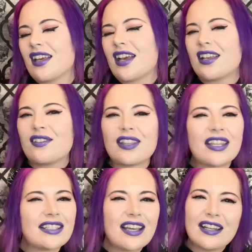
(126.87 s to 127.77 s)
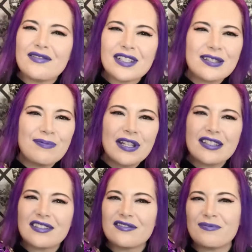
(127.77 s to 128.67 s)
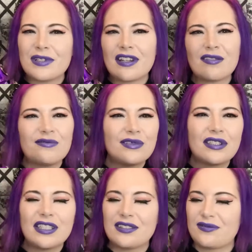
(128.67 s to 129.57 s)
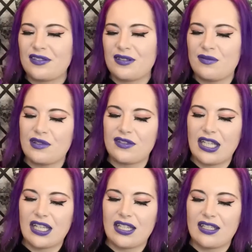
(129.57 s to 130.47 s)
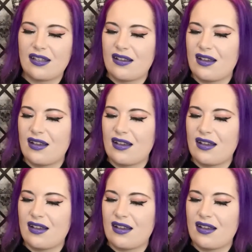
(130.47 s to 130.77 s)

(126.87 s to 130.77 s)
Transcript: I know that's kind of expensive, but not really for Demonia.